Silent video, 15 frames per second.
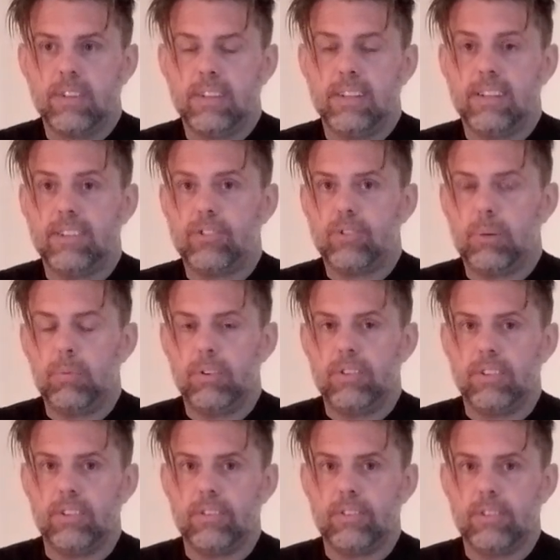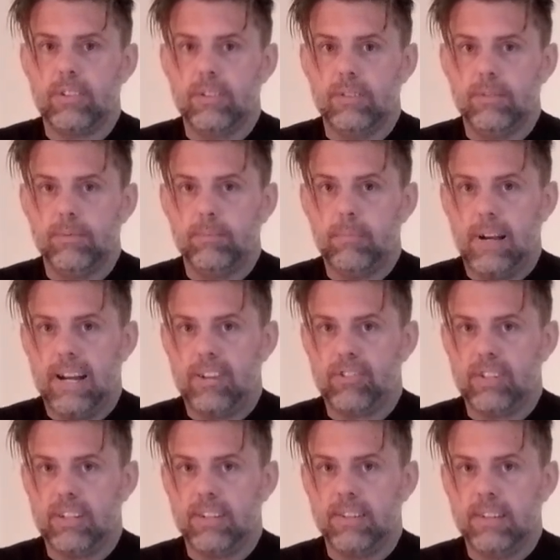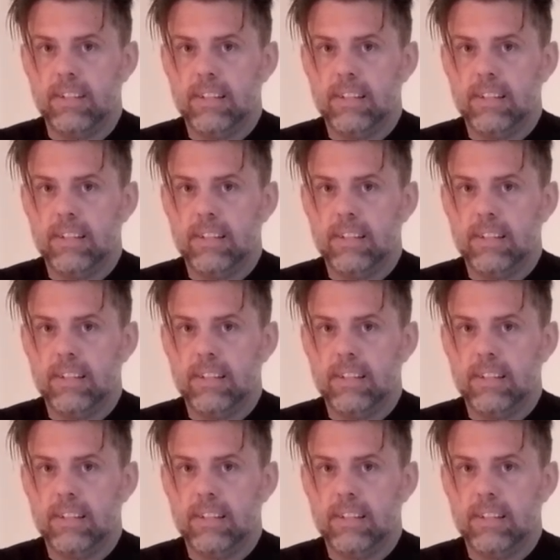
your distributor's margin,